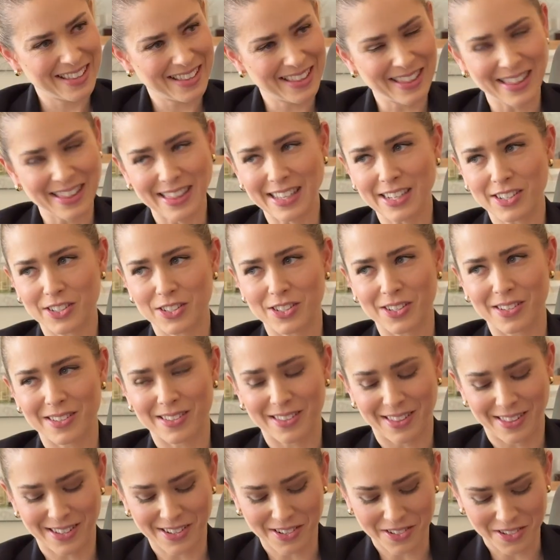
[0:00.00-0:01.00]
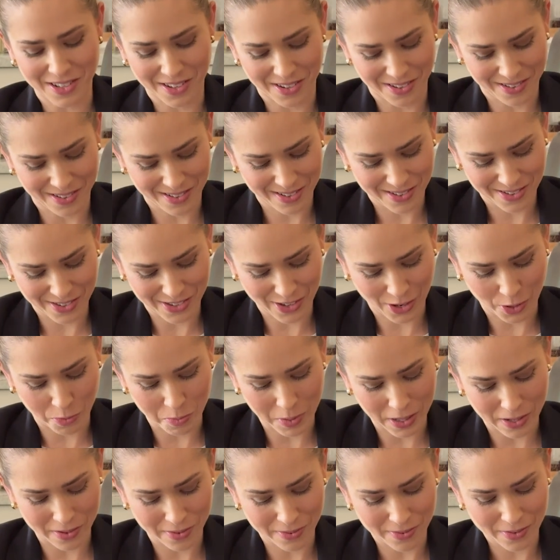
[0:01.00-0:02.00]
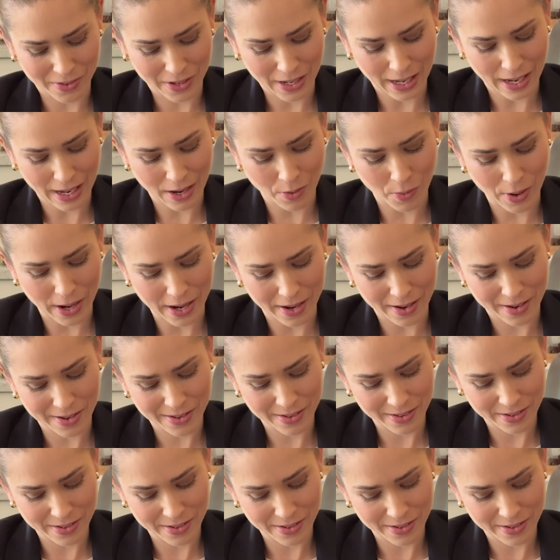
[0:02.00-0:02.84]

LinkedIn. Sound a bit Kiwi.